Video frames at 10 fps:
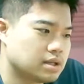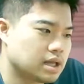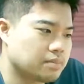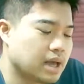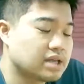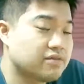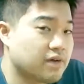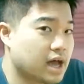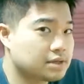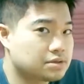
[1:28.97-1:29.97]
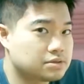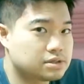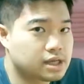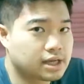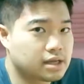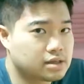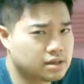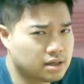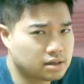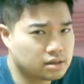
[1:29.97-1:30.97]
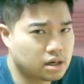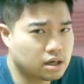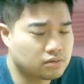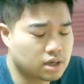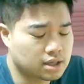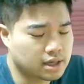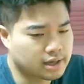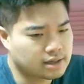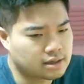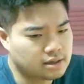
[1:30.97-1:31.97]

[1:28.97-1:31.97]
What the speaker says: like many factors that I can think of are like,